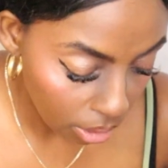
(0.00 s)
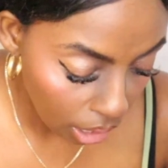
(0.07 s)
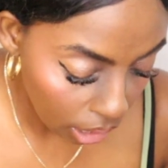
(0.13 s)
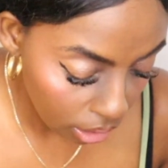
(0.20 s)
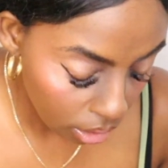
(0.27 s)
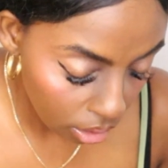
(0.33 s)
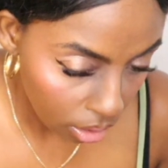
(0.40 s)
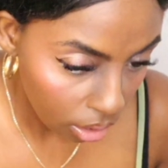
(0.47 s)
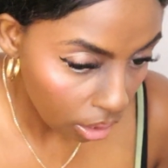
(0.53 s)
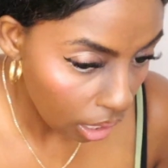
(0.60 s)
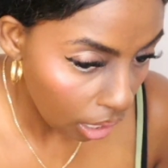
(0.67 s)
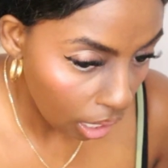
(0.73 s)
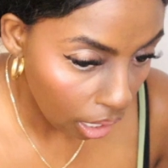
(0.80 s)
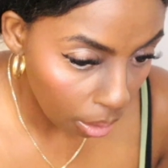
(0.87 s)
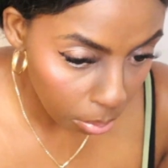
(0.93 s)
I just look
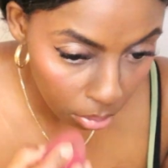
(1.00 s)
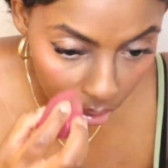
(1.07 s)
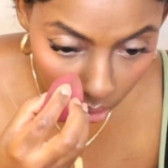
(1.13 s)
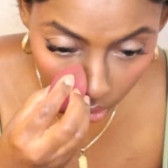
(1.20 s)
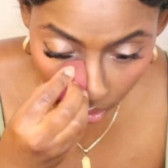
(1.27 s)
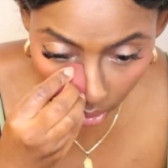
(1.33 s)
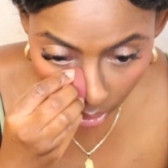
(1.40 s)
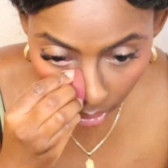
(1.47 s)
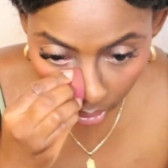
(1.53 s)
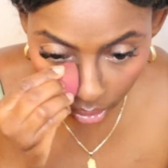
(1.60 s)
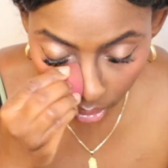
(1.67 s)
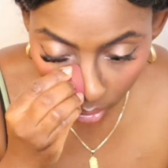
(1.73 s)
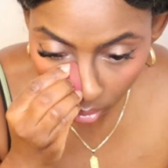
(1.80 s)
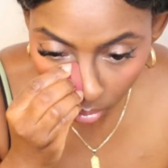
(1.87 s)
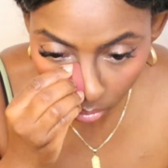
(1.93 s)
like I got punched in the eye.
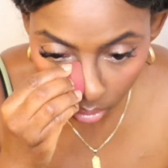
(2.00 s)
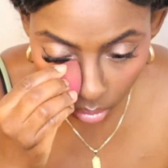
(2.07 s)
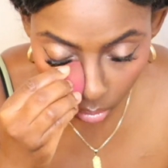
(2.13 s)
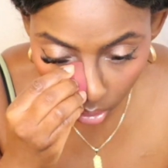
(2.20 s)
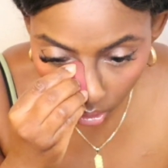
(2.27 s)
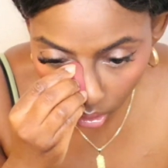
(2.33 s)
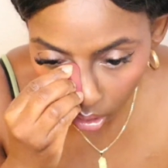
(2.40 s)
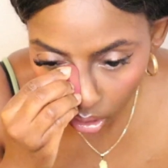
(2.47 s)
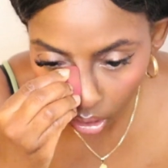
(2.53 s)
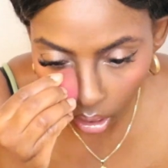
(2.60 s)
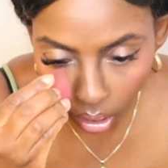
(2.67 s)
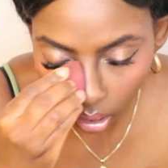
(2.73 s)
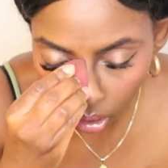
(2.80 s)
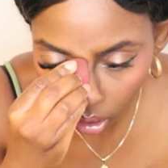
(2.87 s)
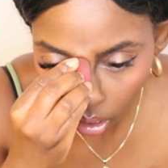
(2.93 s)
That's really what it looked
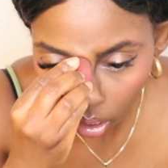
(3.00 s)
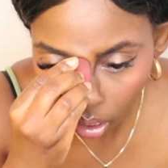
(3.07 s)
like.